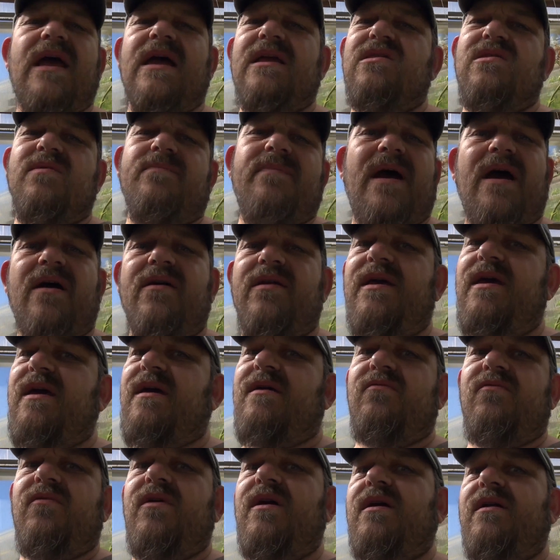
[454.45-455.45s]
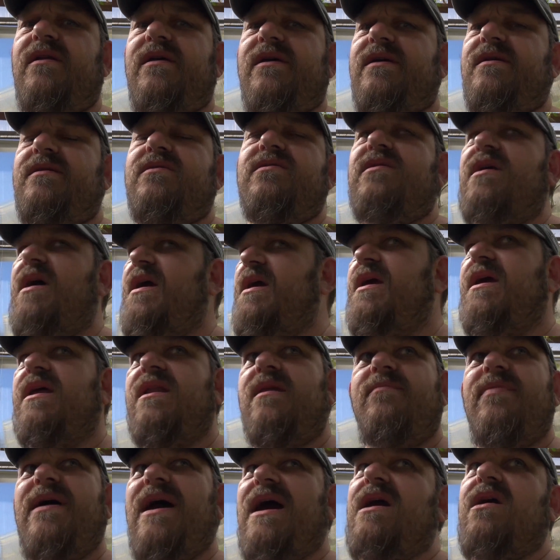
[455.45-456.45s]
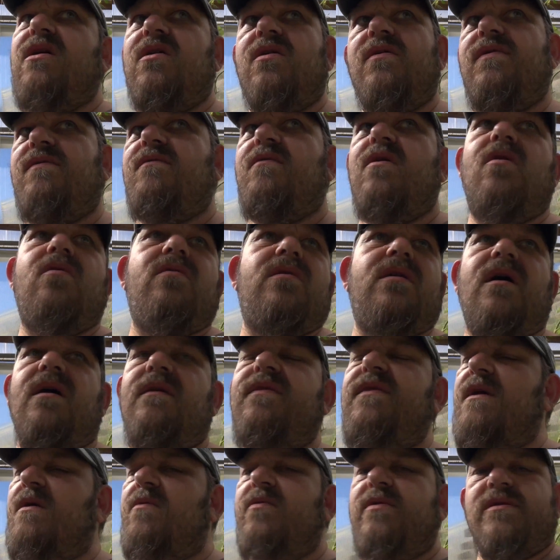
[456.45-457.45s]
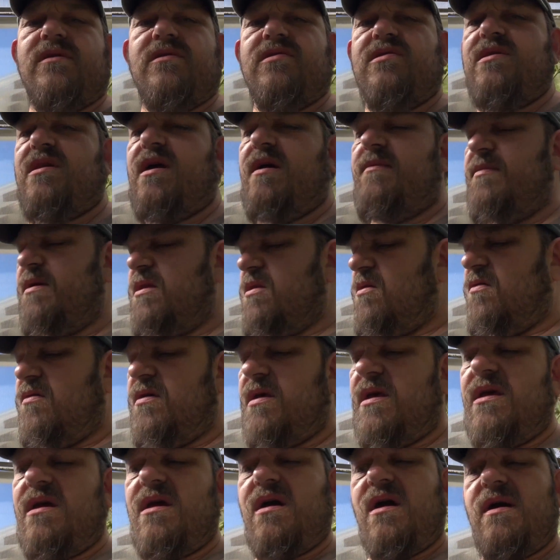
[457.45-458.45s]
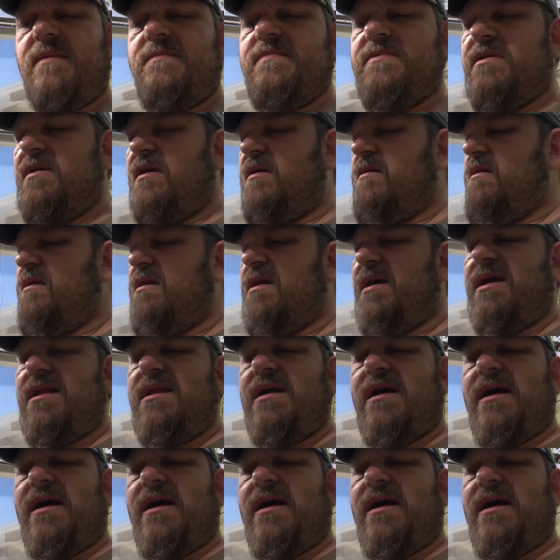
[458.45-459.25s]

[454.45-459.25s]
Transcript: that's about it really it's not hitting the back of the throat nothing with the stomach no hiccups nothing like